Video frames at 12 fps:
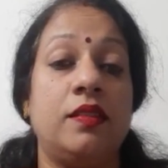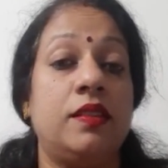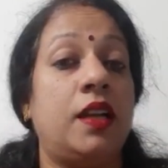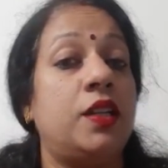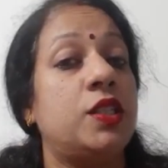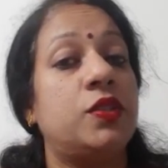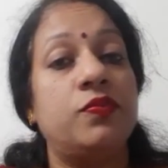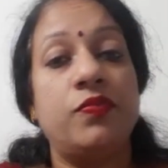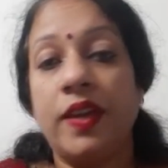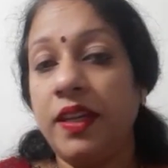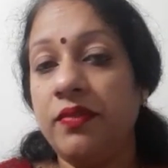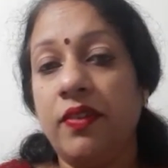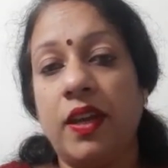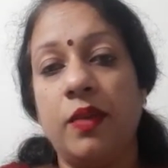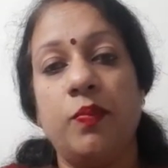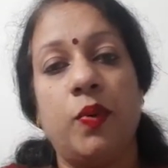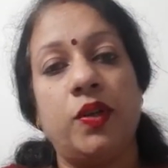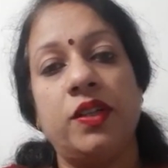That is very, very
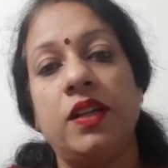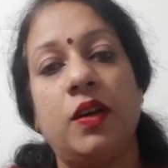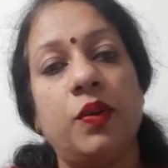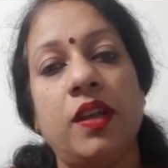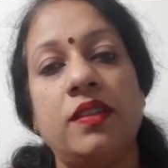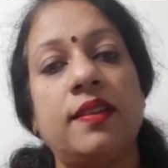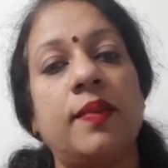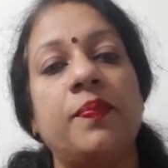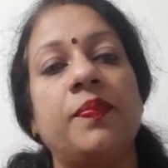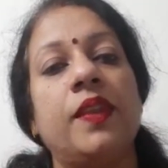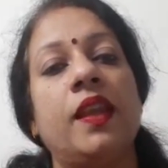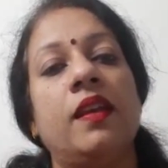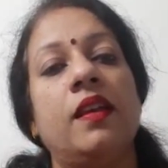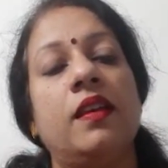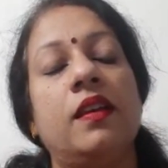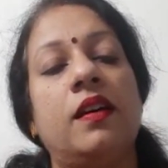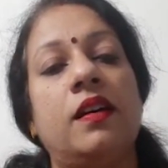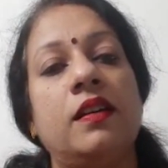important nowadays.
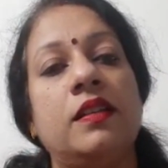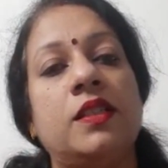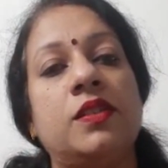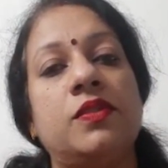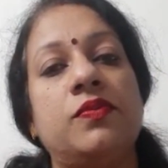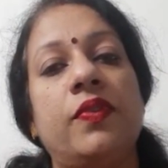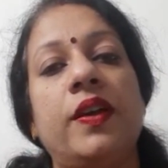It's